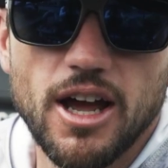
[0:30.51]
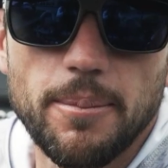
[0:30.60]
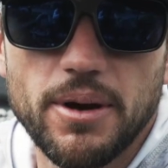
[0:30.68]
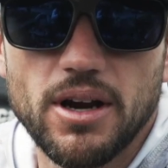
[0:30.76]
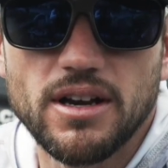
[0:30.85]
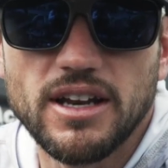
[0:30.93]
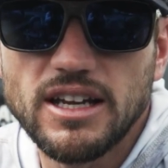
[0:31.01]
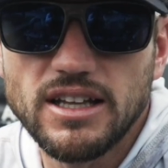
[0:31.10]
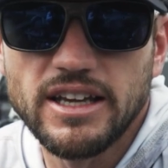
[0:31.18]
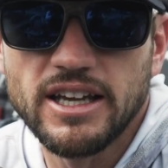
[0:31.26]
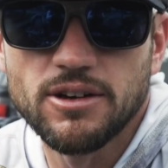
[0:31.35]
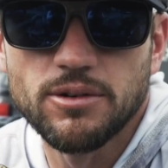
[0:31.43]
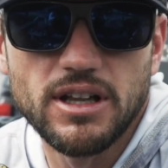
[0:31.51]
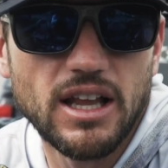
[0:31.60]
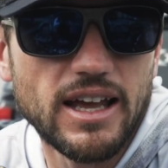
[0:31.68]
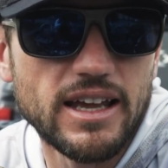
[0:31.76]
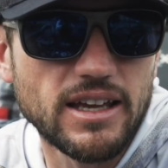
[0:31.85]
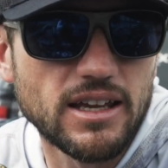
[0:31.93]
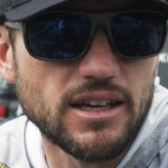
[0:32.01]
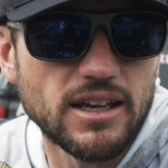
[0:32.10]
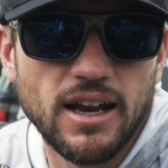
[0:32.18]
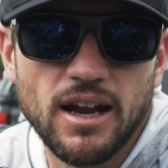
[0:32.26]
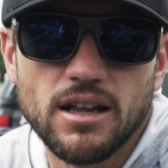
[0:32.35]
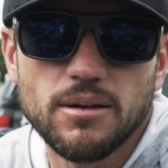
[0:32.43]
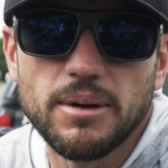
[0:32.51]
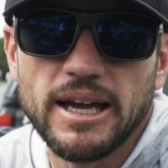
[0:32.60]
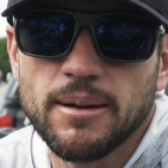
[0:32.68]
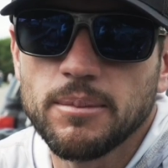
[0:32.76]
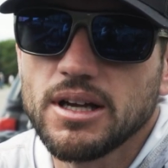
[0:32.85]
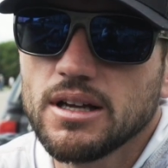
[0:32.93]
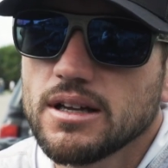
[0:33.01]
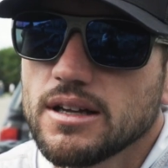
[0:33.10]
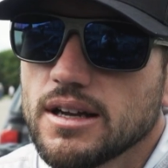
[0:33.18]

up here at Neely Henry Lake in Alabama.